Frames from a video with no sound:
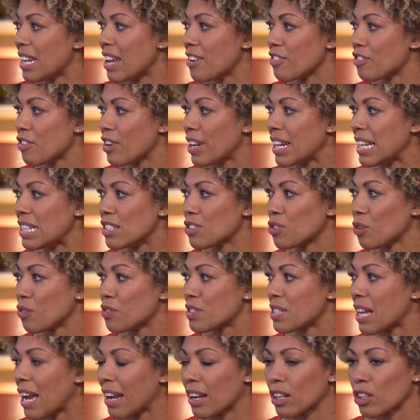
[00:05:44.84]
never any
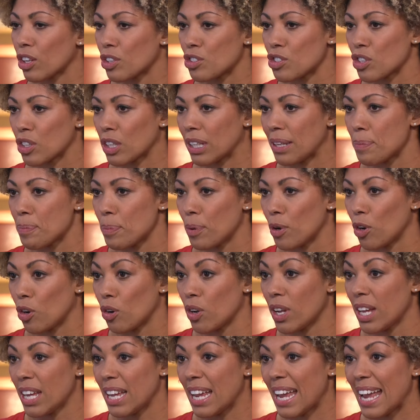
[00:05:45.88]
sort of psychological
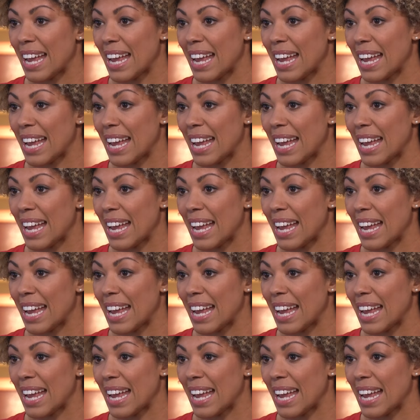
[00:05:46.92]
input